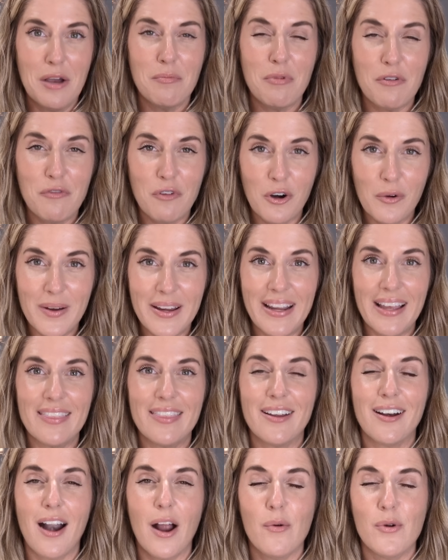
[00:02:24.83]
Before we get
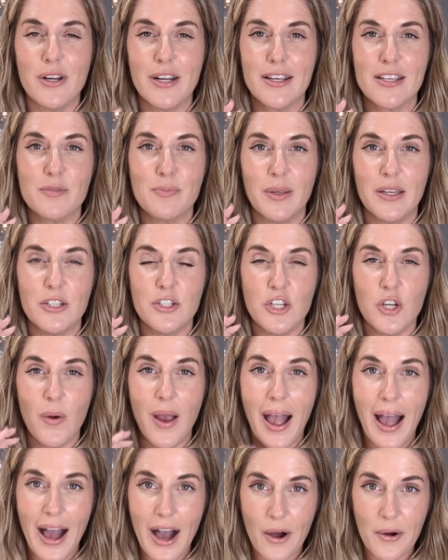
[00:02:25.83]
there, I want to explain to you
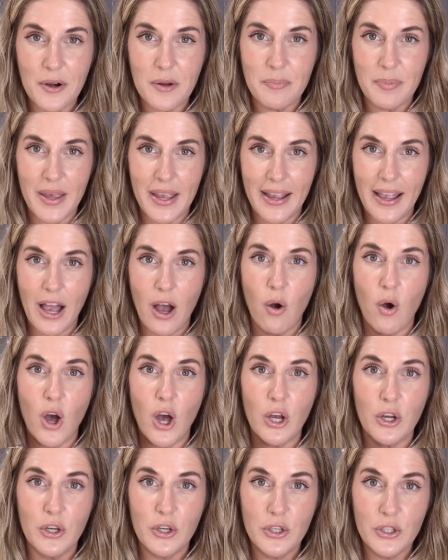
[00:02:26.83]
how to pick out a